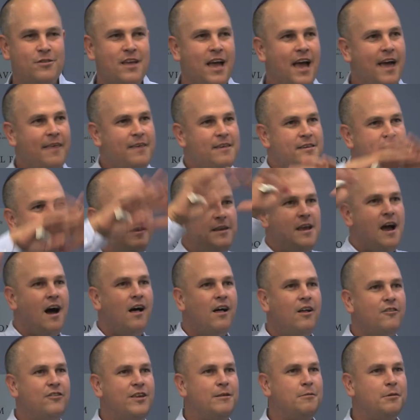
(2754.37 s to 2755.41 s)
And this
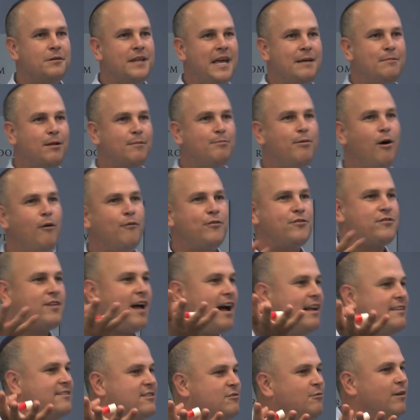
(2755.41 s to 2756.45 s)
theology will enable both
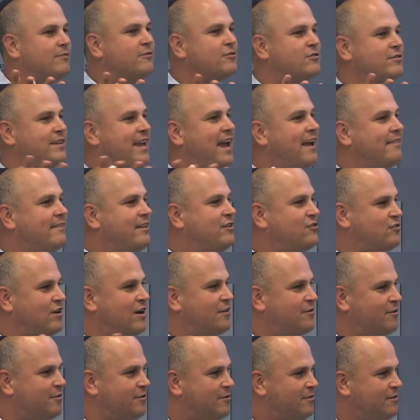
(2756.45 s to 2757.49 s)
sides to understand each
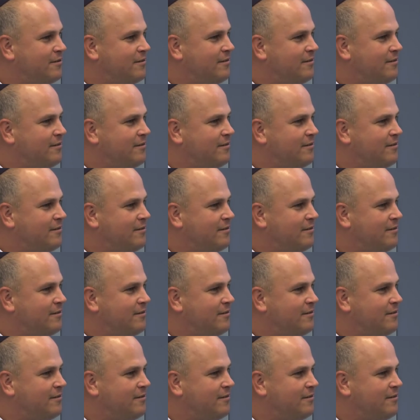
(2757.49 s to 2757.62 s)
other.